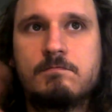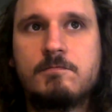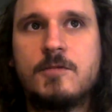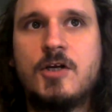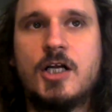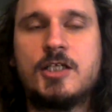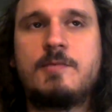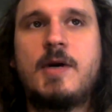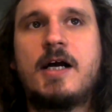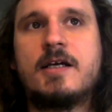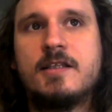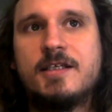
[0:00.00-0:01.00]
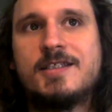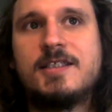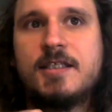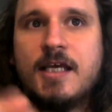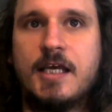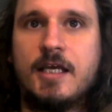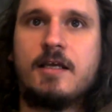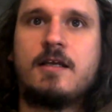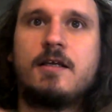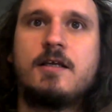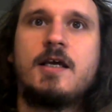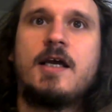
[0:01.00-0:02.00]
notch back and they stay
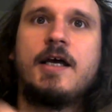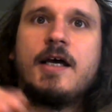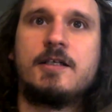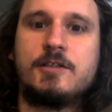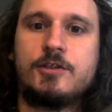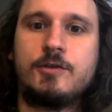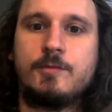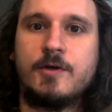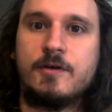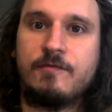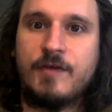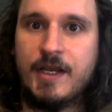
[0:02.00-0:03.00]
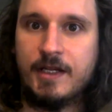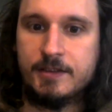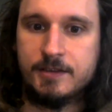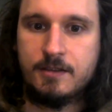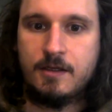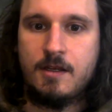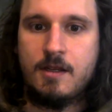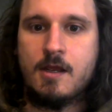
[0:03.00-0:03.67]
super advanced.